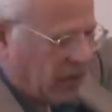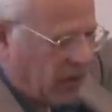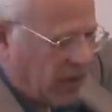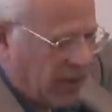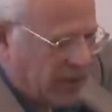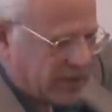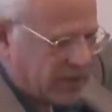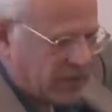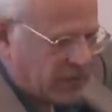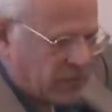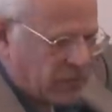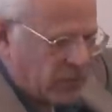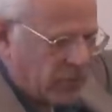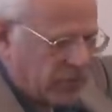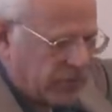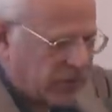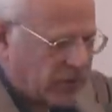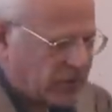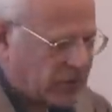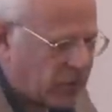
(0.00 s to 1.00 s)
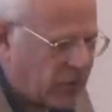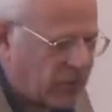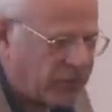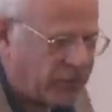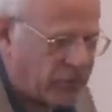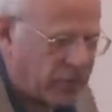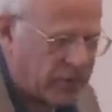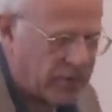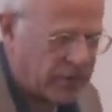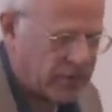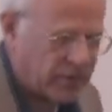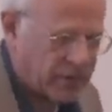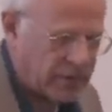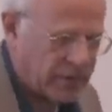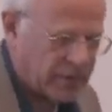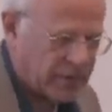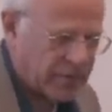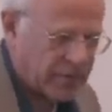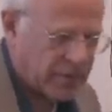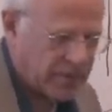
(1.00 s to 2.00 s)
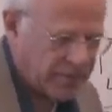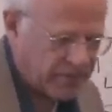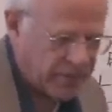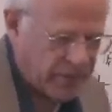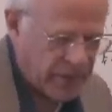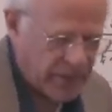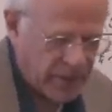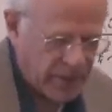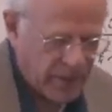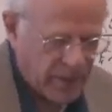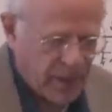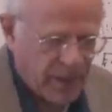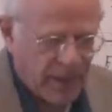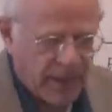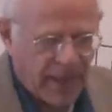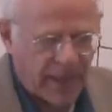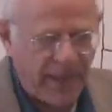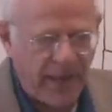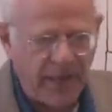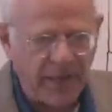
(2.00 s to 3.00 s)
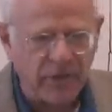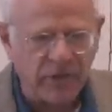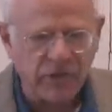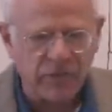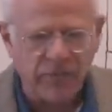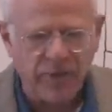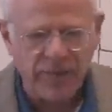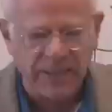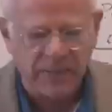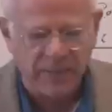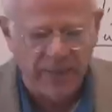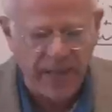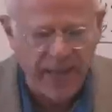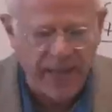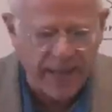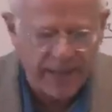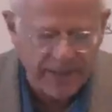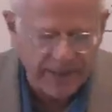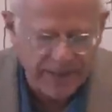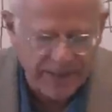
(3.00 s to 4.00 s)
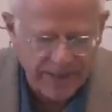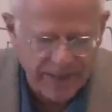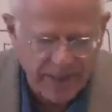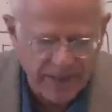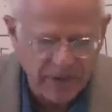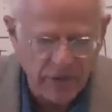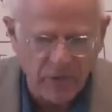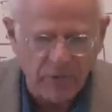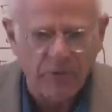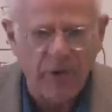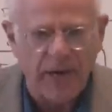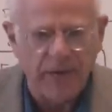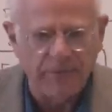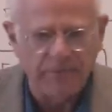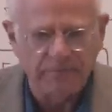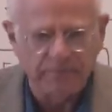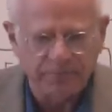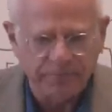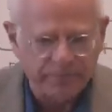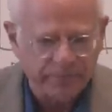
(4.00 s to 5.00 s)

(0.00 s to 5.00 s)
laws and rules and so forth. And Engels writes back and says, "You're right.